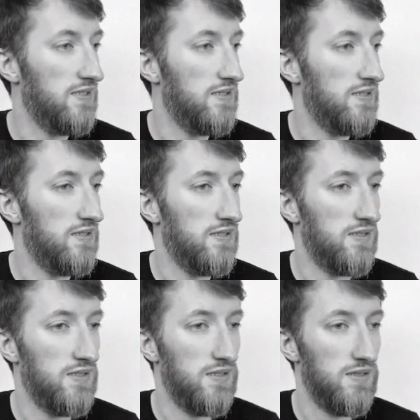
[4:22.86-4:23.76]

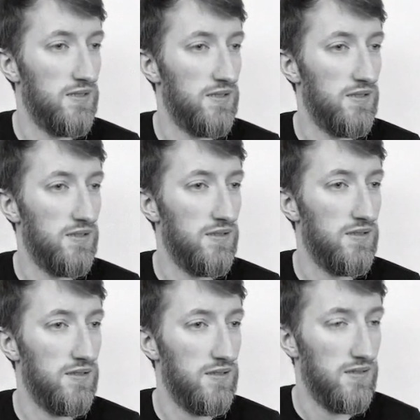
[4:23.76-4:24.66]
(no one is talking)